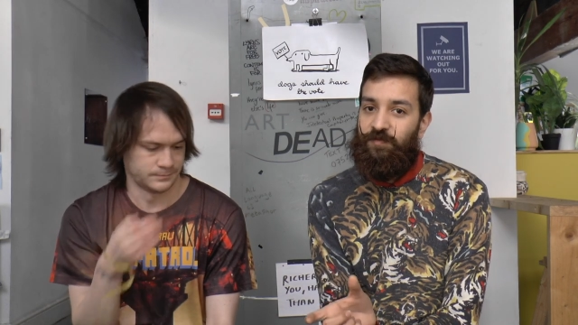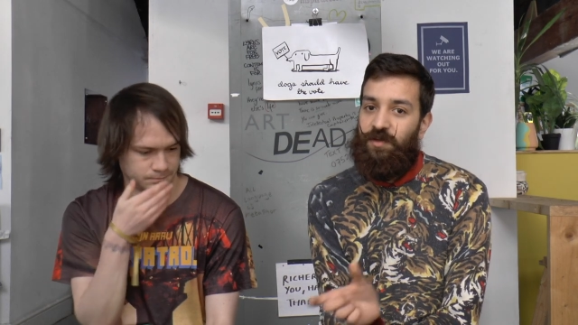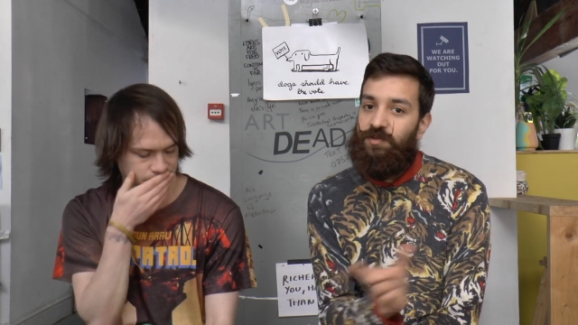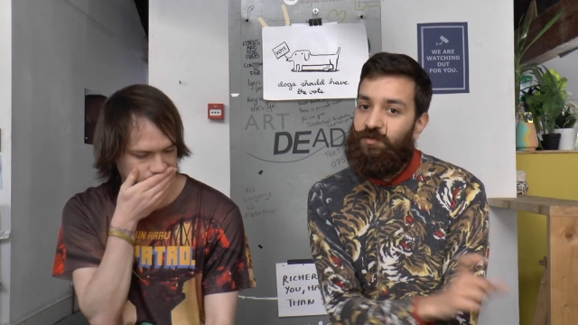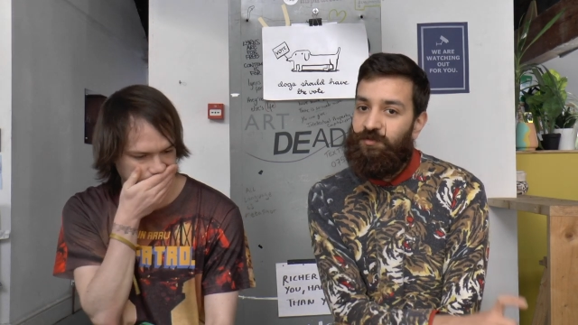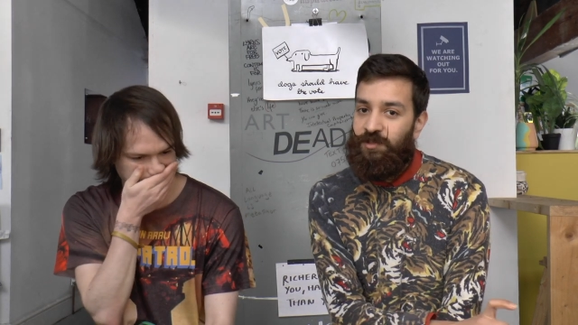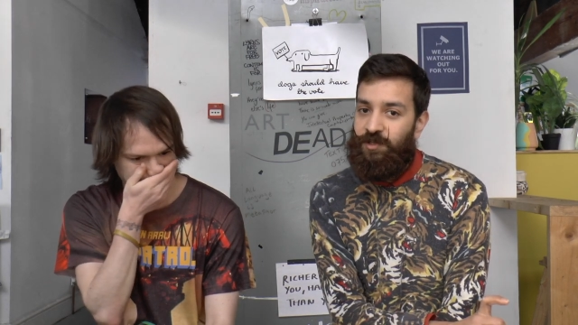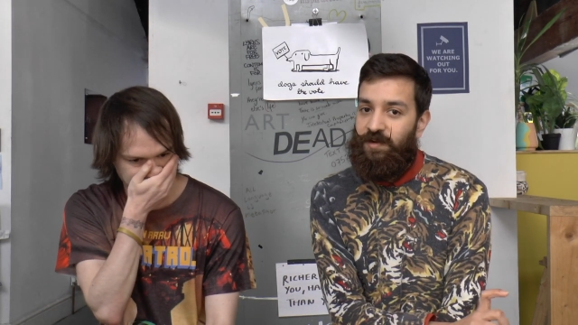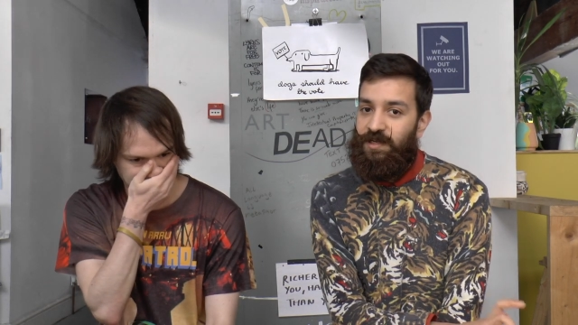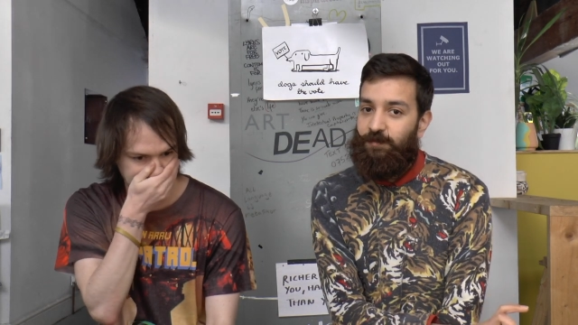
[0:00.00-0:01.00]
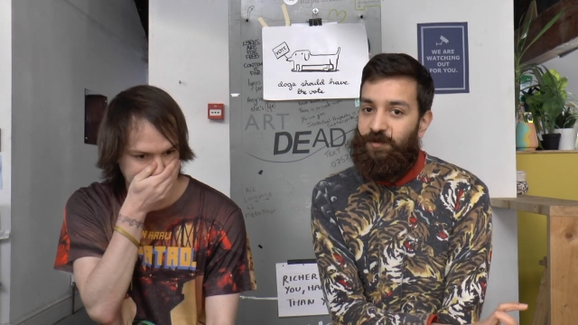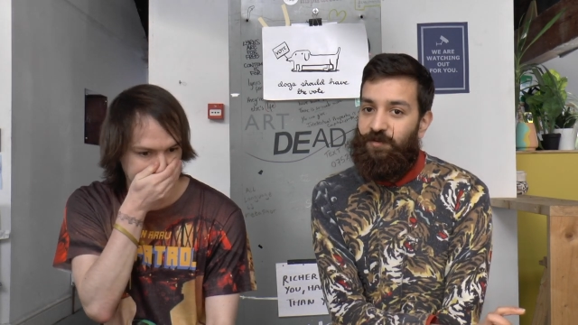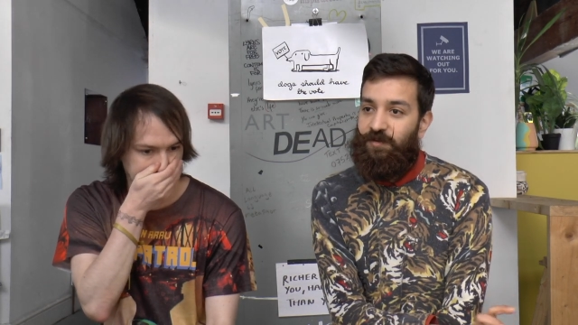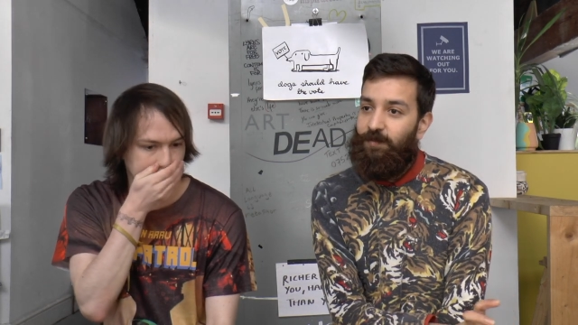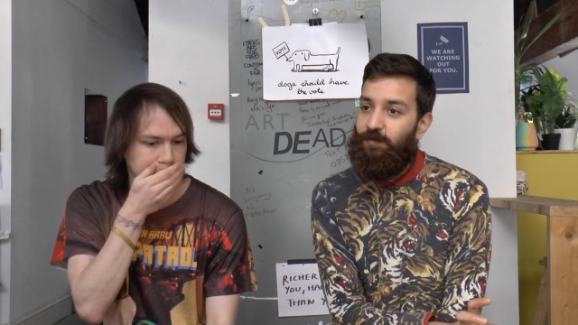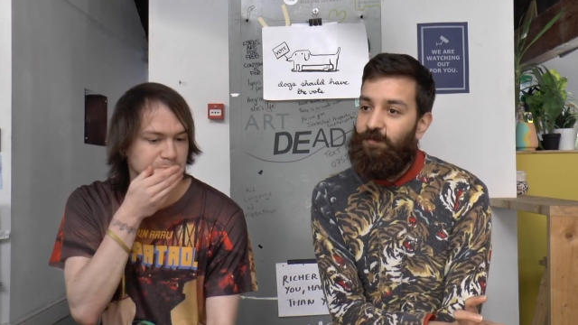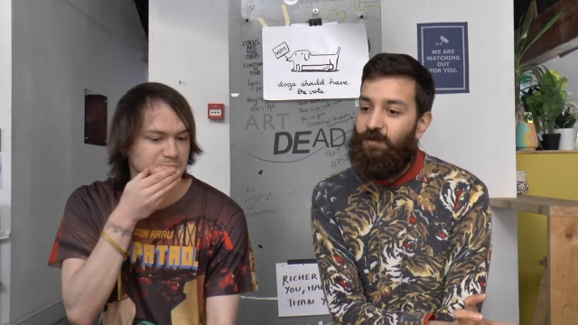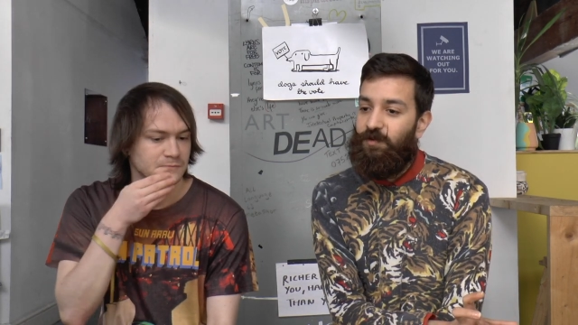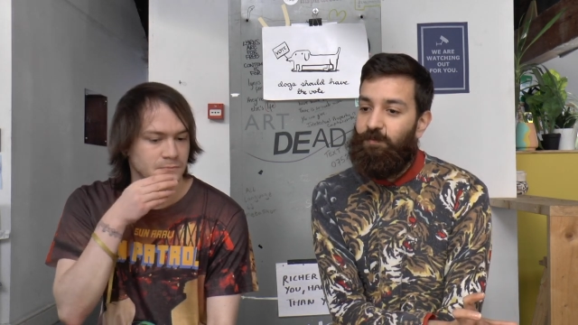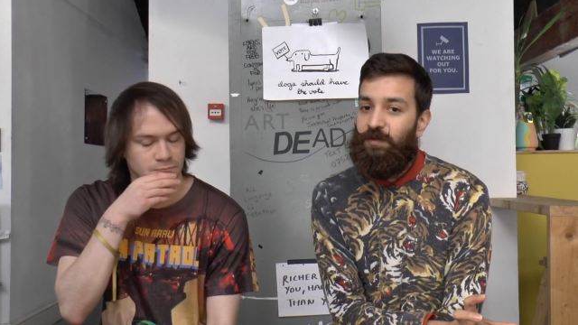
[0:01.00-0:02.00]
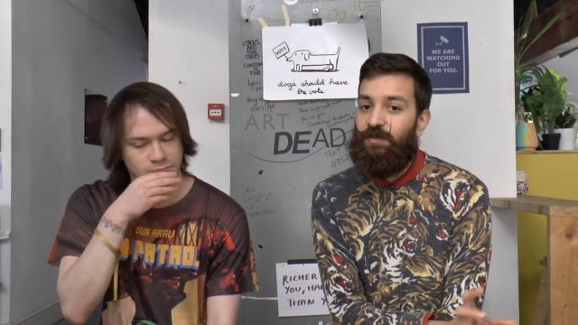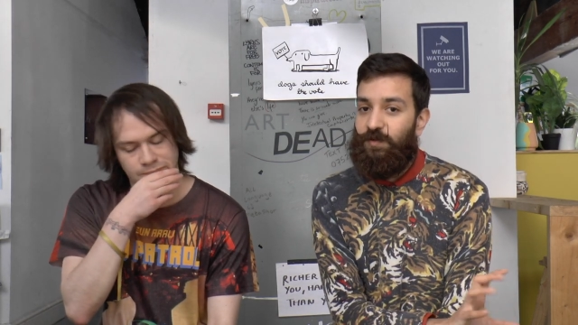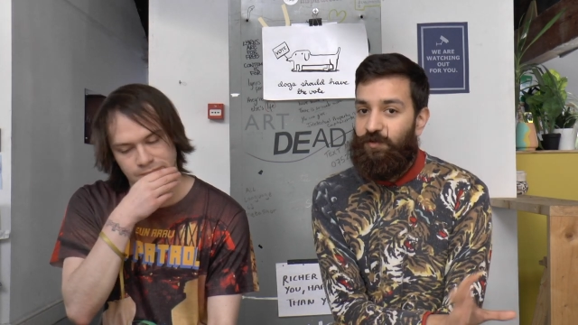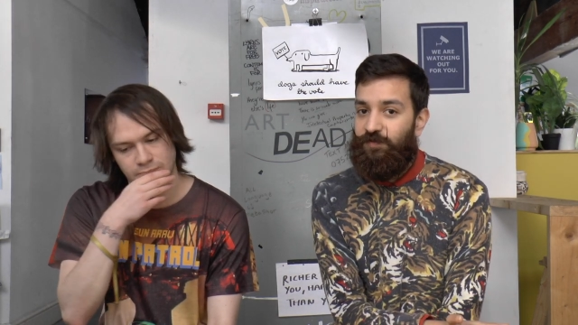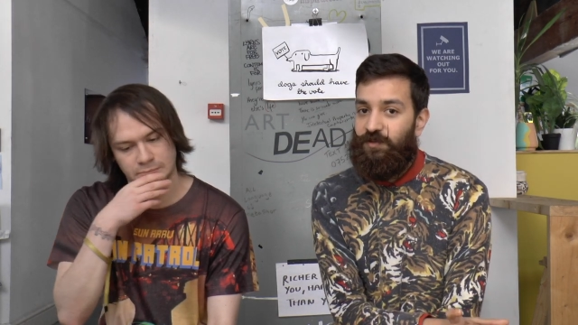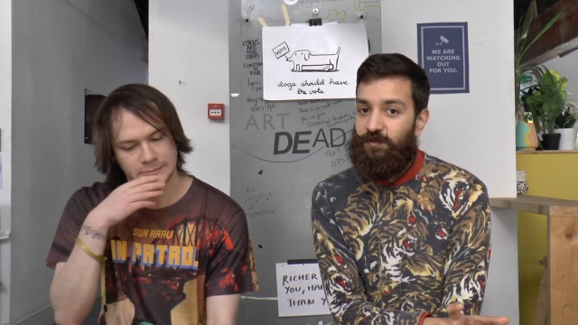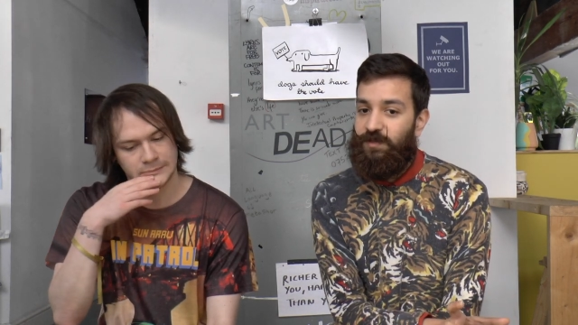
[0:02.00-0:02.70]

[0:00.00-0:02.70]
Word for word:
Speaker 1: non-curated programme because we're not funded.